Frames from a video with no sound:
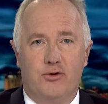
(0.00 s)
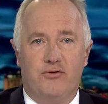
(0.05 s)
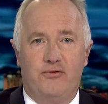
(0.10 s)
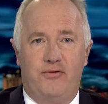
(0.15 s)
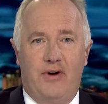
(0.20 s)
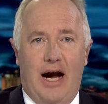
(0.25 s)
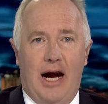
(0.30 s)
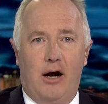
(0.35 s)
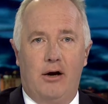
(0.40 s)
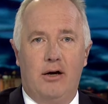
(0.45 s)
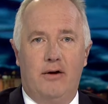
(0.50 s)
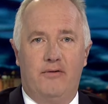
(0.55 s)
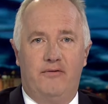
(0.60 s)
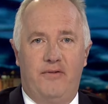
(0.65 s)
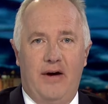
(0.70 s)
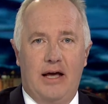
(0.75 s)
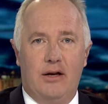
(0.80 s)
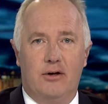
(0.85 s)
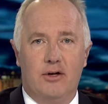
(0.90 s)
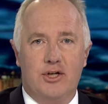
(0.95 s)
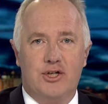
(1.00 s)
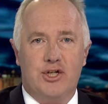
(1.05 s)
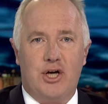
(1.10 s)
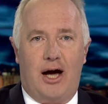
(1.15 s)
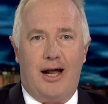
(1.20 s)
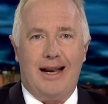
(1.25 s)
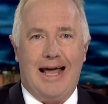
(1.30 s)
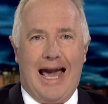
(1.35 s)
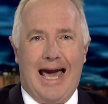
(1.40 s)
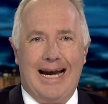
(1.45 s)
fired a fatal
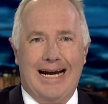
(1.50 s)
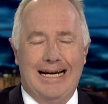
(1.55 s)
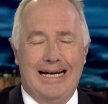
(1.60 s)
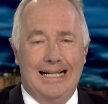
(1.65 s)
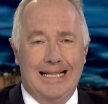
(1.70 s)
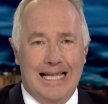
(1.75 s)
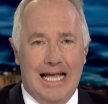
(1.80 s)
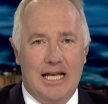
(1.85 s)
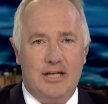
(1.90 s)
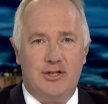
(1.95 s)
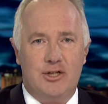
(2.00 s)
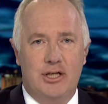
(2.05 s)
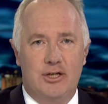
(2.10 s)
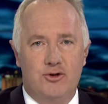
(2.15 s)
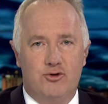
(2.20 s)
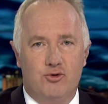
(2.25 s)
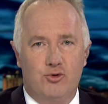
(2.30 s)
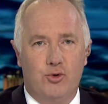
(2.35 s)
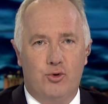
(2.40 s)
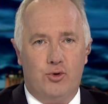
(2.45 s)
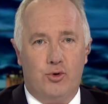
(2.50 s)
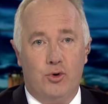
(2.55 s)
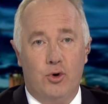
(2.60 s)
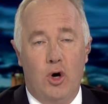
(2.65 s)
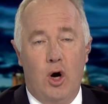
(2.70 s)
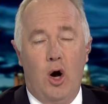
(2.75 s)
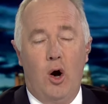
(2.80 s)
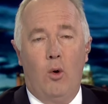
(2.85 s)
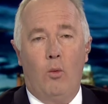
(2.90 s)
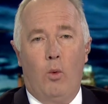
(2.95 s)
shot at an alleged intruder
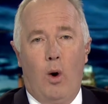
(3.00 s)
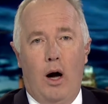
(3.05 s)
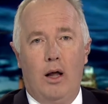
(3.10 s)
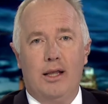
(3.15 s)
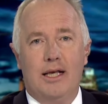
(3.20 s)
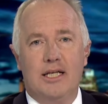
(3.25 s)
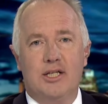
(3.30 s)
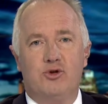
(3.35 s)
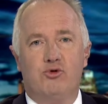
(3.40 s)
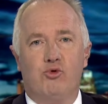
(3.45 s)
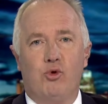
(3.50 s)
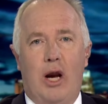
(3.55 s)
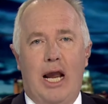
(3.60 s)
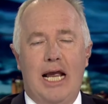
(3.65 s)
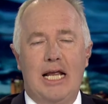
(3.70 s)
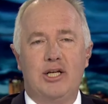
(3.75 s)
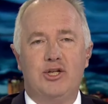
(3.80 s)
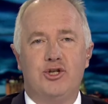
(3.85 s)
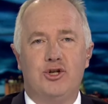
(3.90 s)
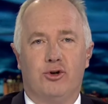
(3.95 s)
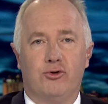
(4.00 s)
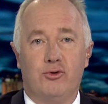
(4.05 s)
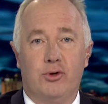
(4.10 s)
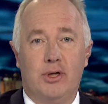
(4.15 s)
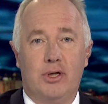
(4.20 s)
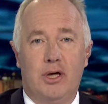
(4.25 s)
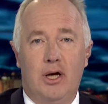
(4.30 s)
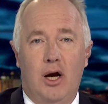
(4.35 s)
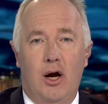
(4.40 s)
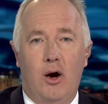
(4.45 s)
while his
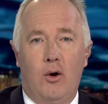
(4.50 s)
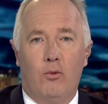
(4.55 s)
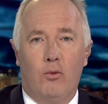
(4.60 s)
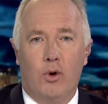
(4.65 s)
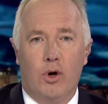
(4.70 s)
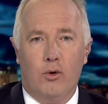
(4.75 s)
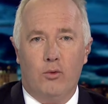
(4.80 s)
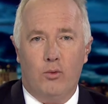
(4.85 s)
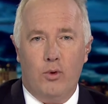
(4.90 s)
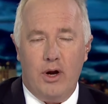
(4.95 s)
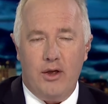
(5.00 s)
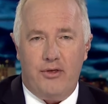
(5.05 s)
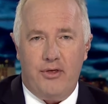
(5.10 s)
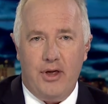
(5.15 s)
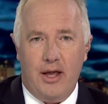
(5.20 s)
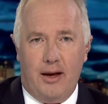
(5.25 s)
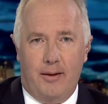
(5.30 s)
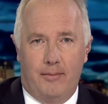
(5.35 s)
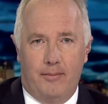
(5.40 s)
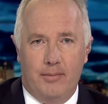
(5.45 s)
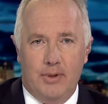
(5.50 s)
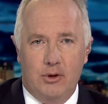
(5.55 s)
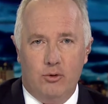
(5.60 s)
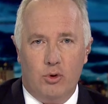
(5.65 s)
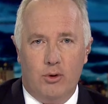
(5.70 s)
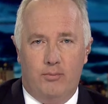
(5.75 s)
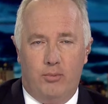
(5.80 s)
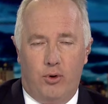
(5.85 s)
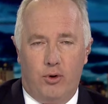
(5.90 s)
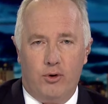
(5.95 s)
grandchildren were with him. Your
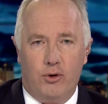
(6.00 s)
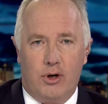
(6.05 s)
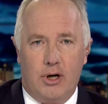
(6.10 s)
reporter